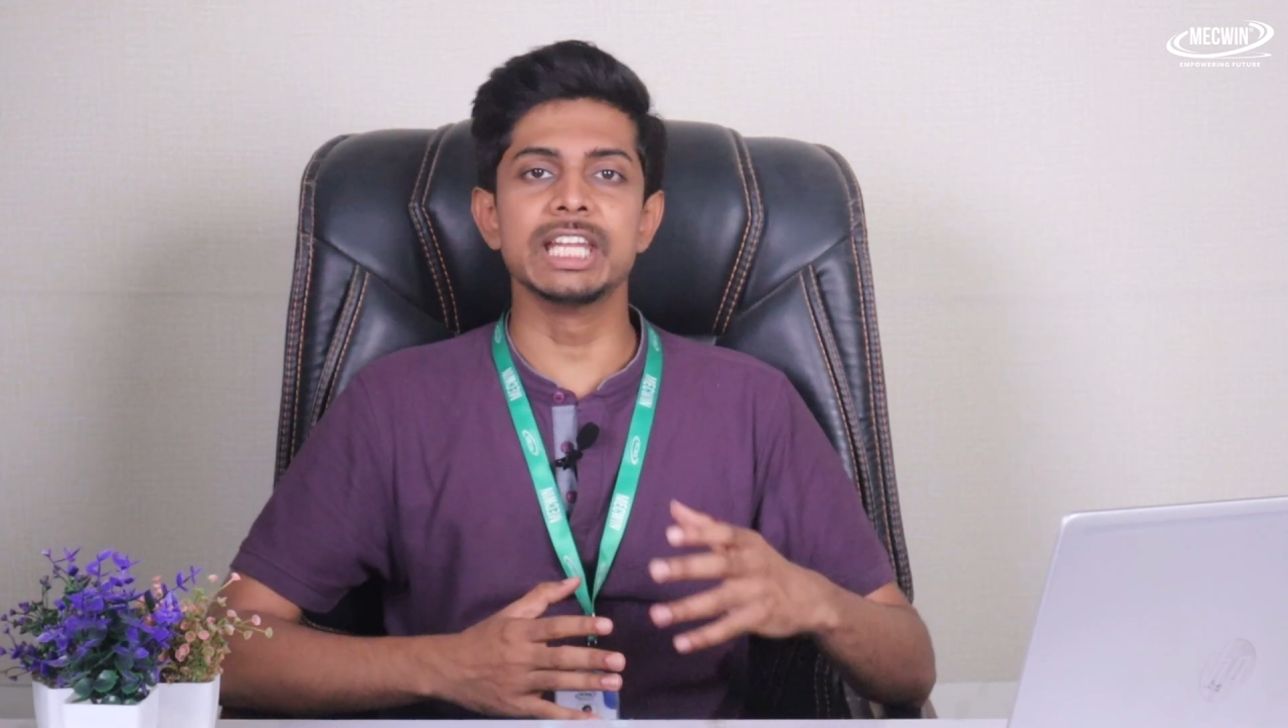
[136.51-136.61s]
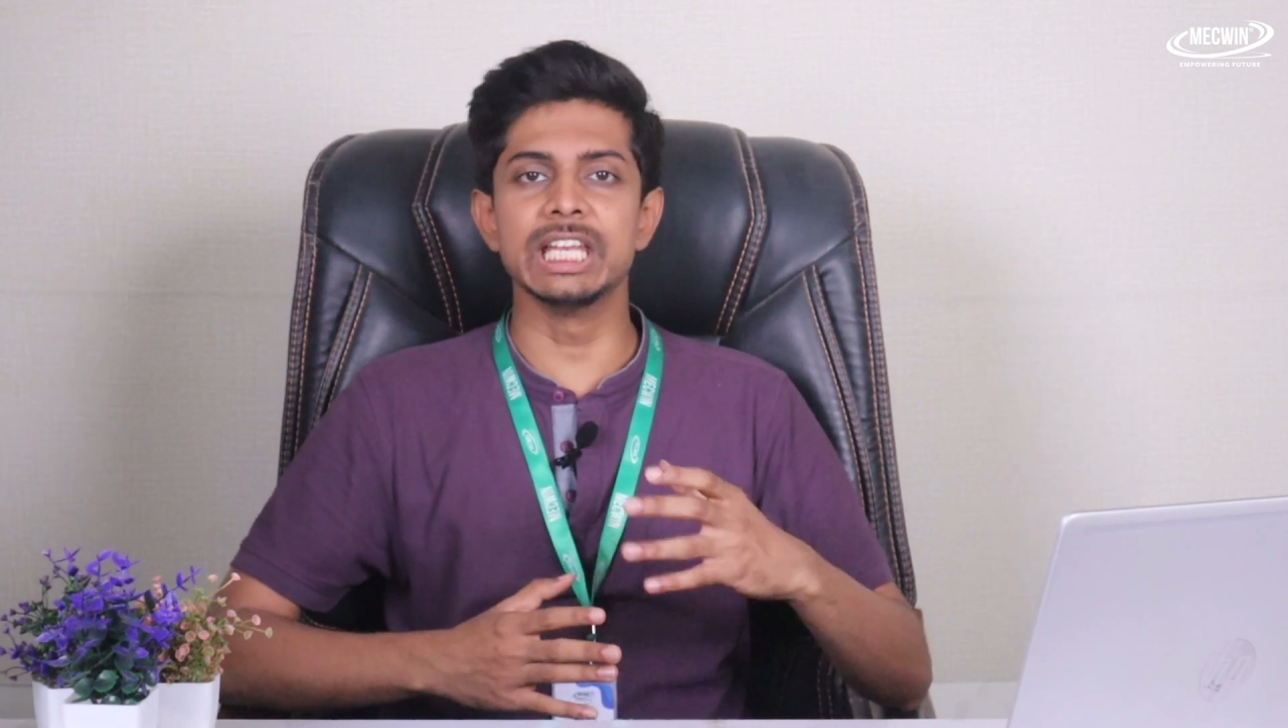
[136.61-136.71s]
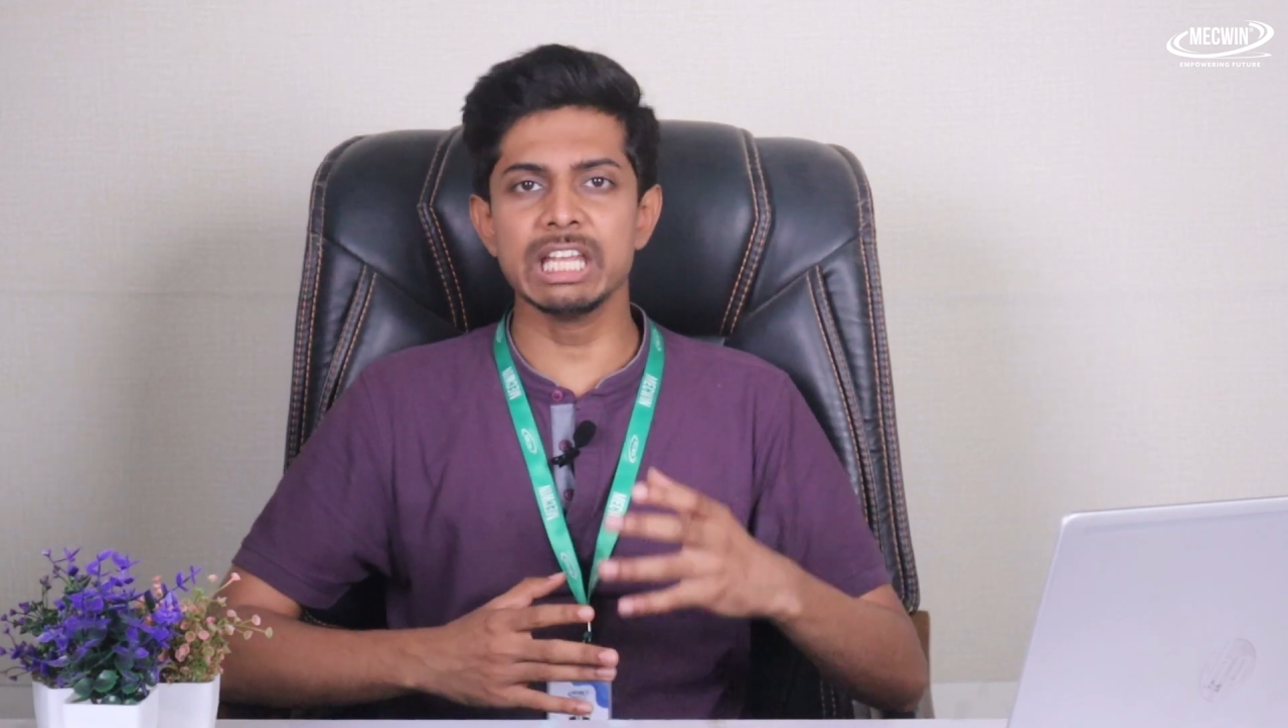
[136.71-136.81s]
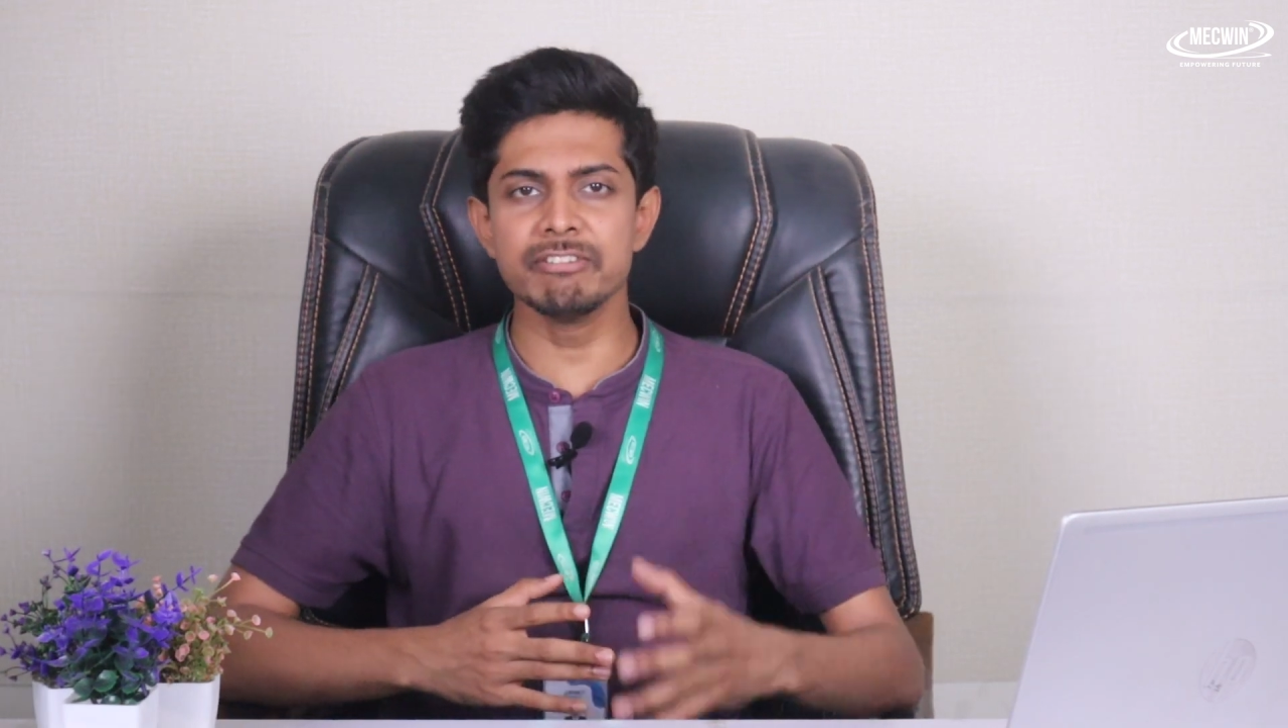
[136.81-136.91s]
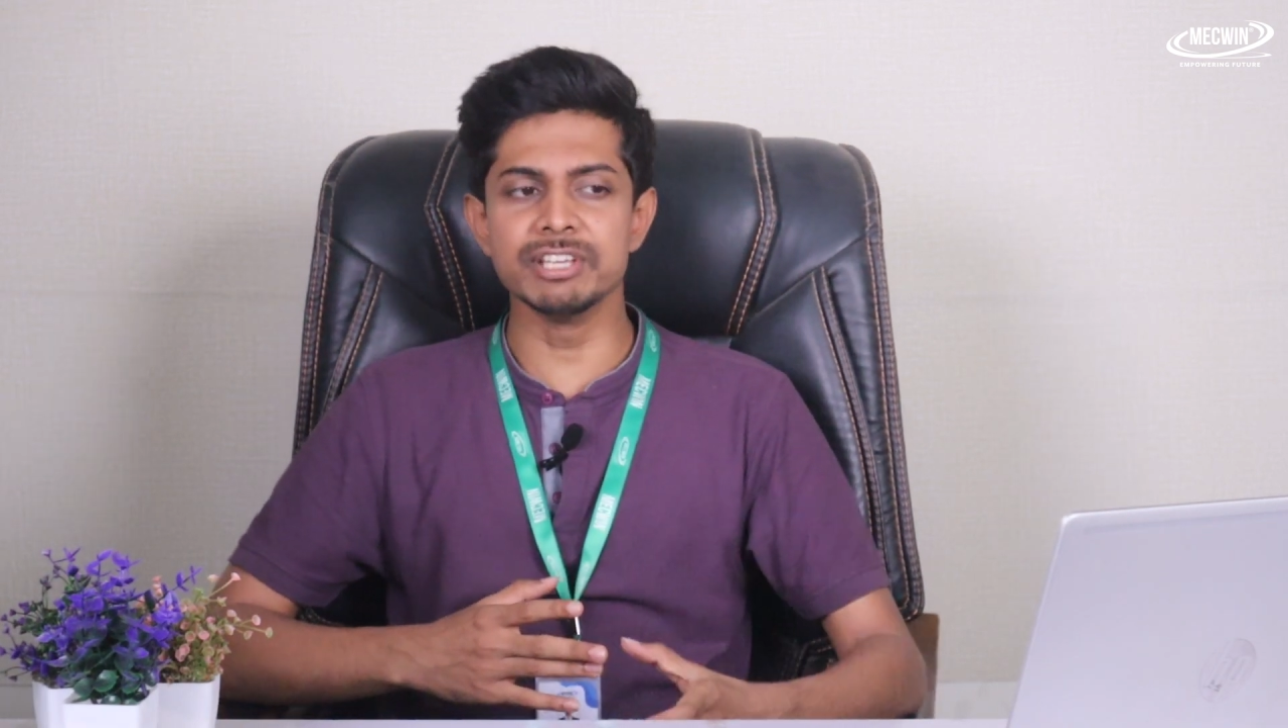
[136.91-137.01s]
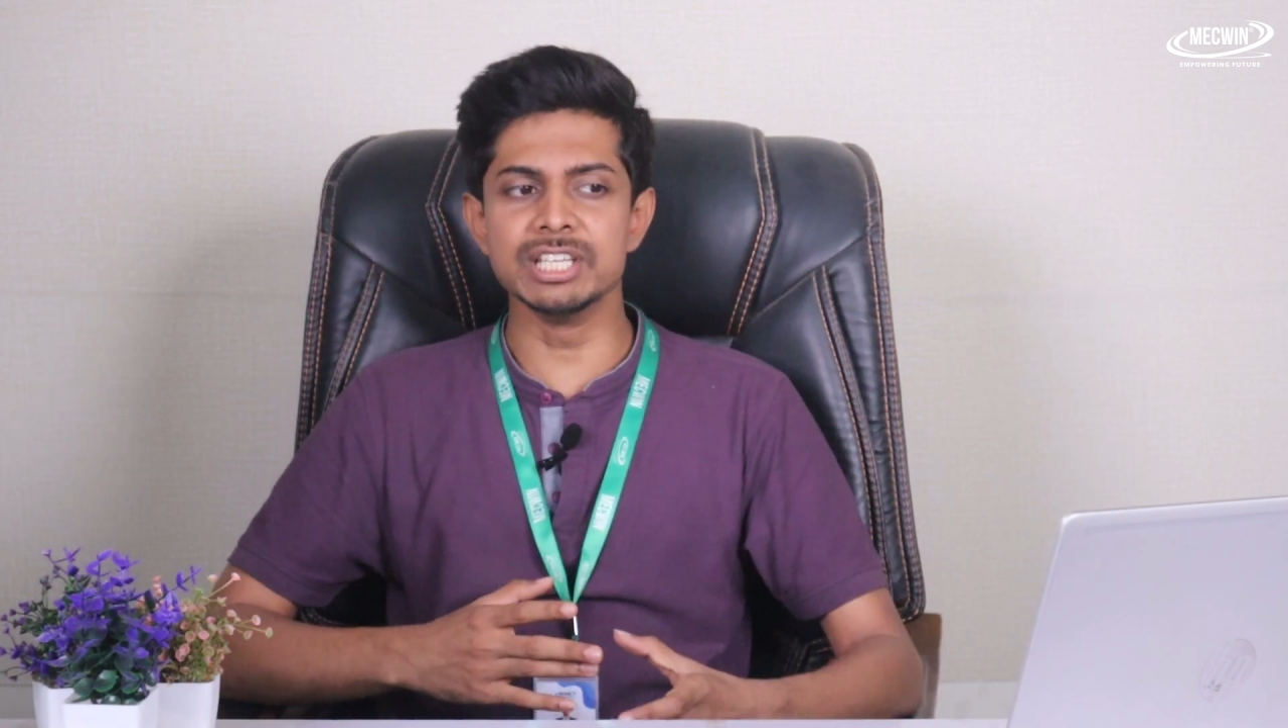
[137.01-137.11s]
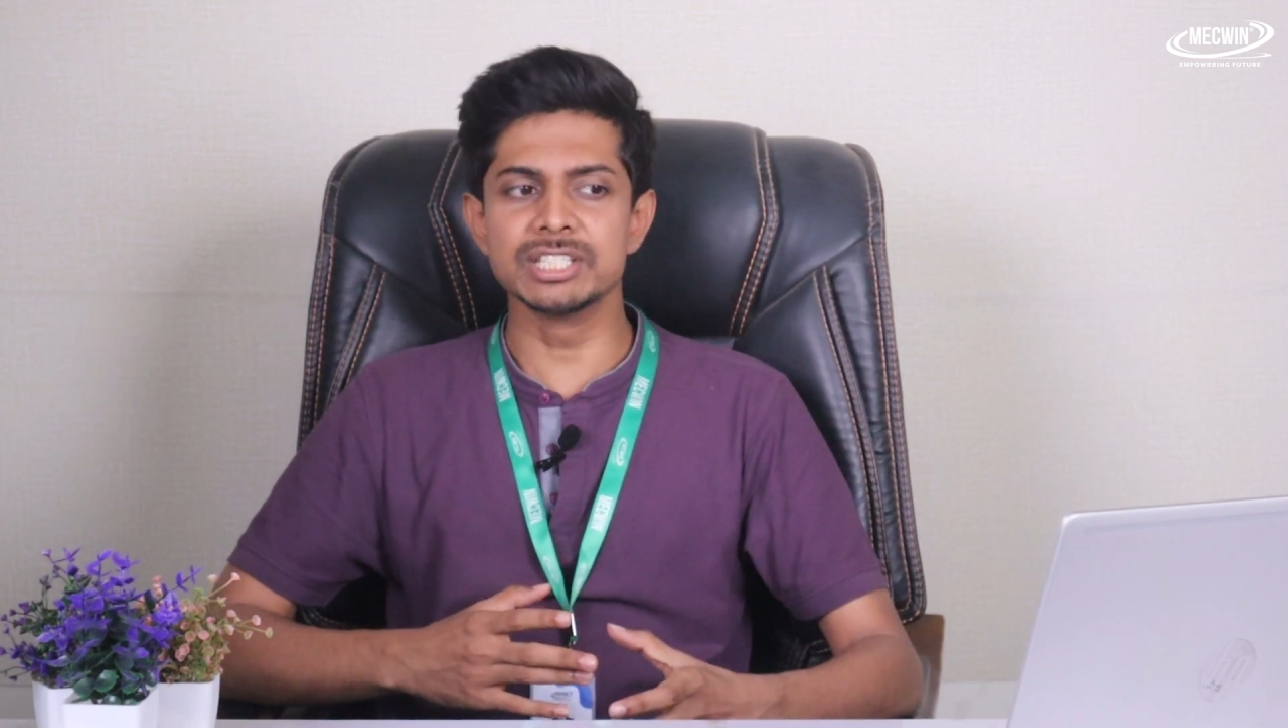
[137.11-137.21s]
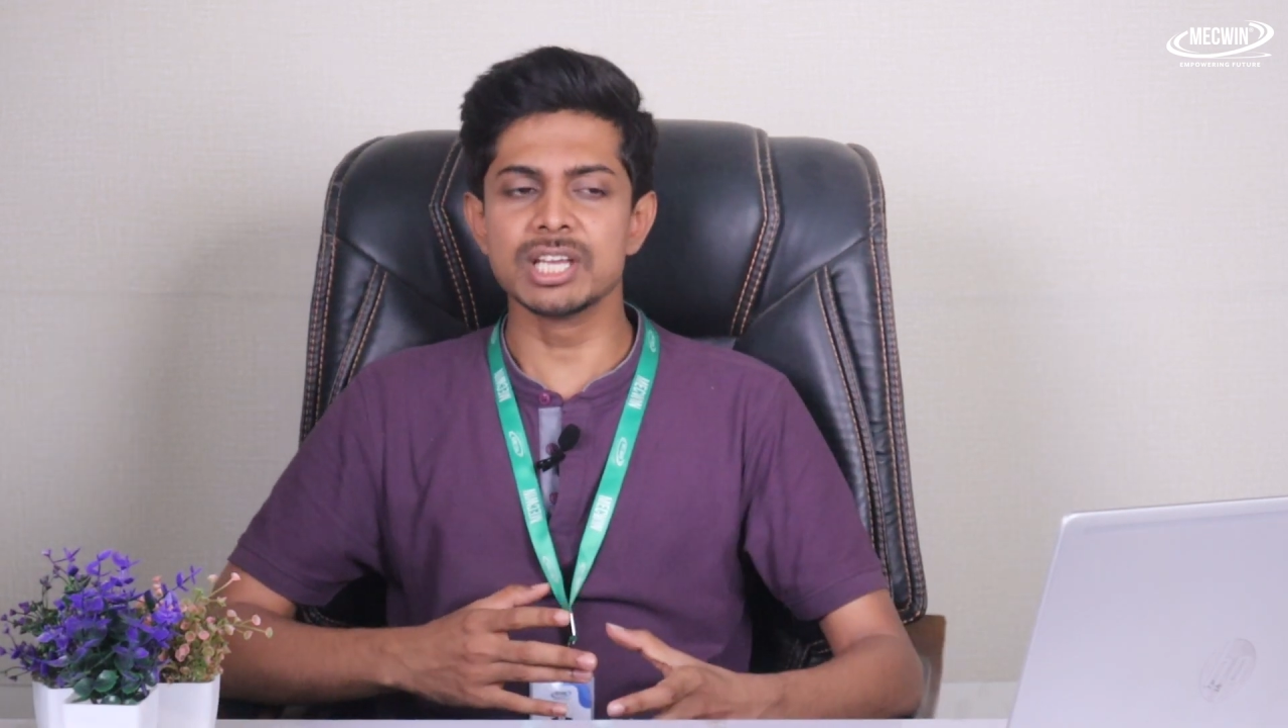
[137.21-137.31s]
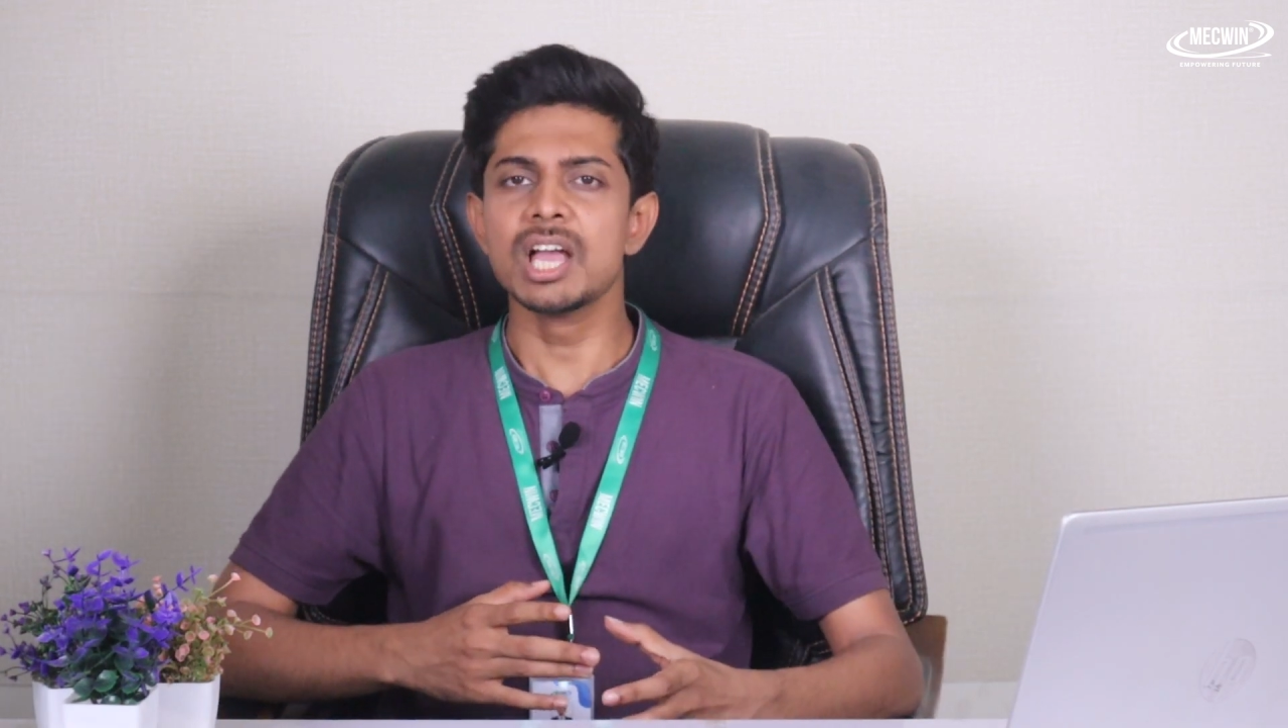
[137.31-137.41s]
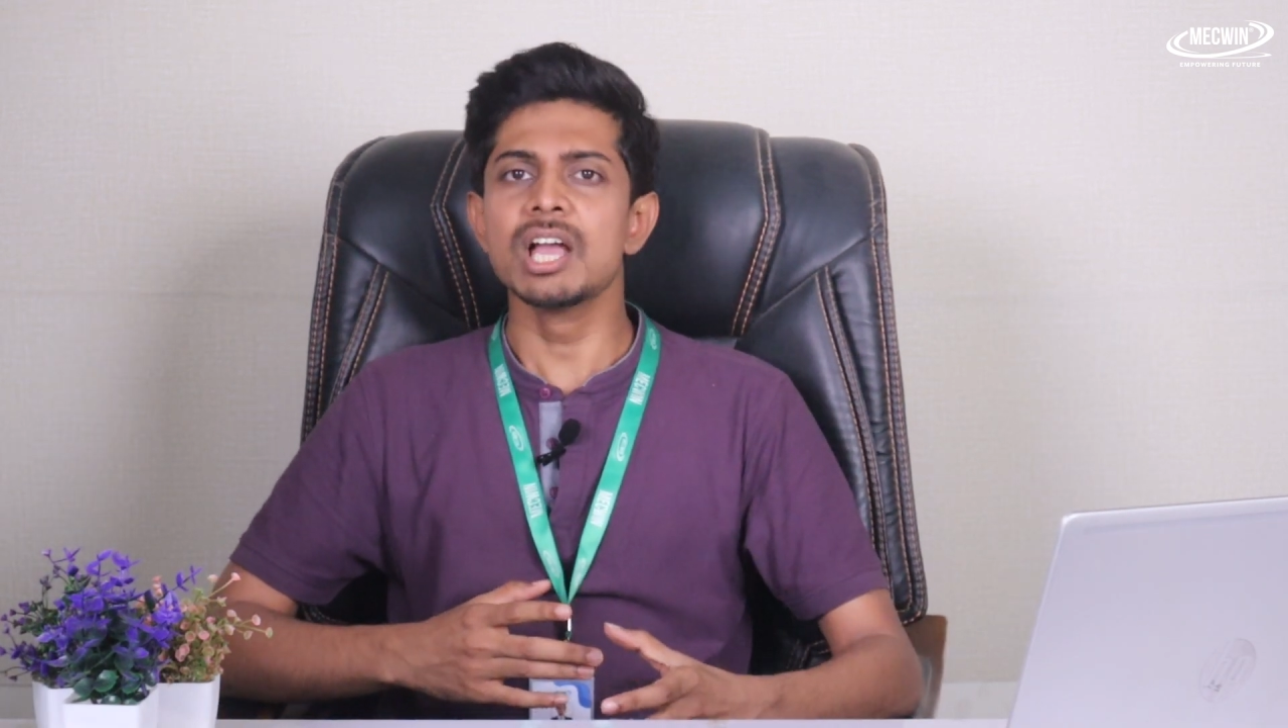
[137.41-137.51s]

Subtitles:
in EVs,